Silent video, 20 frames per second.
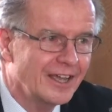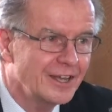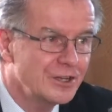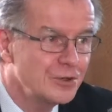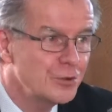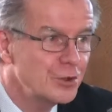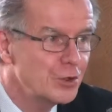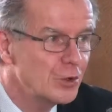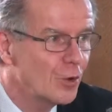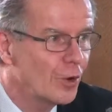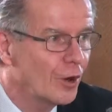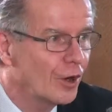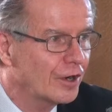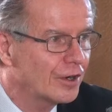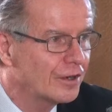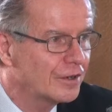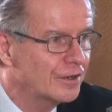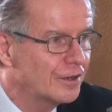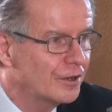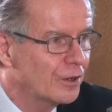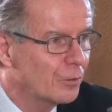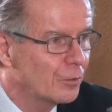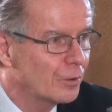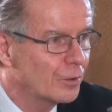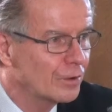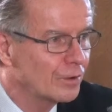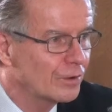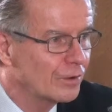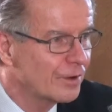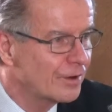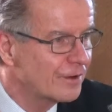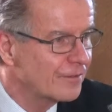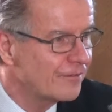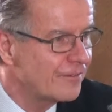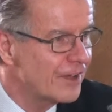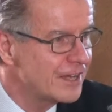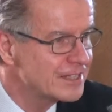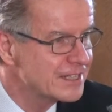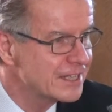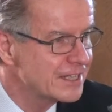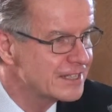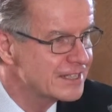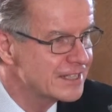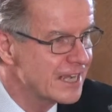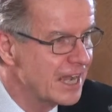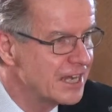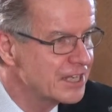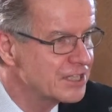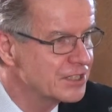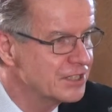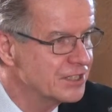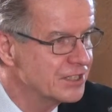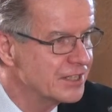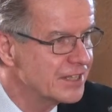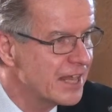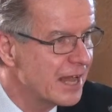in New York were facing sanctions.